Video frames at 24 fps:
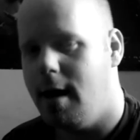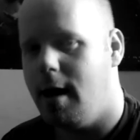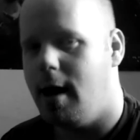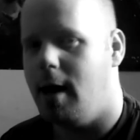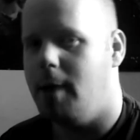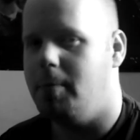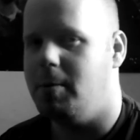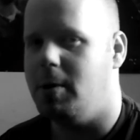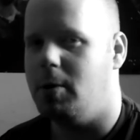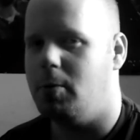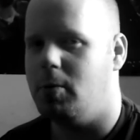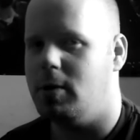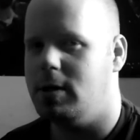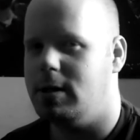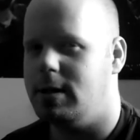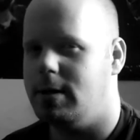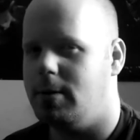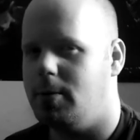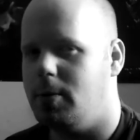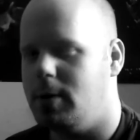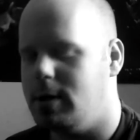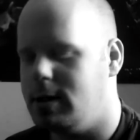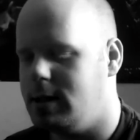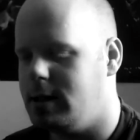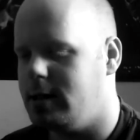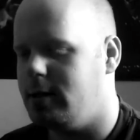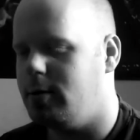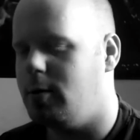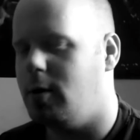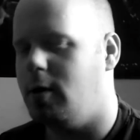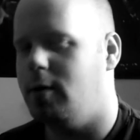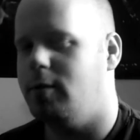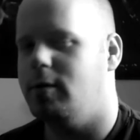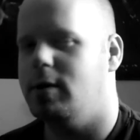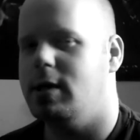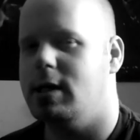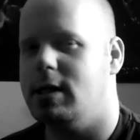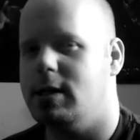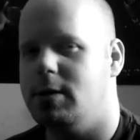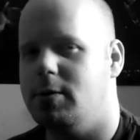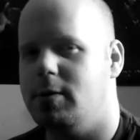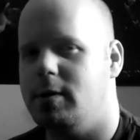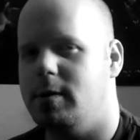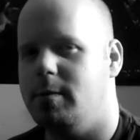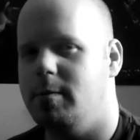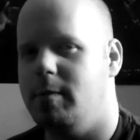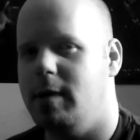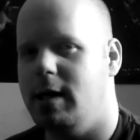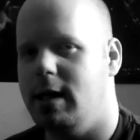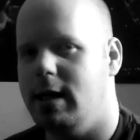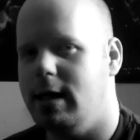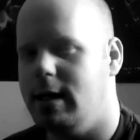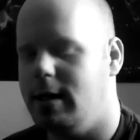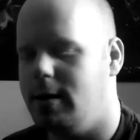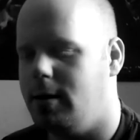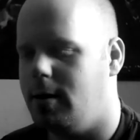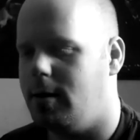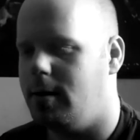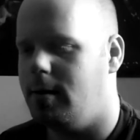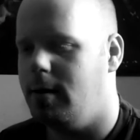I mean, once you go over this with me,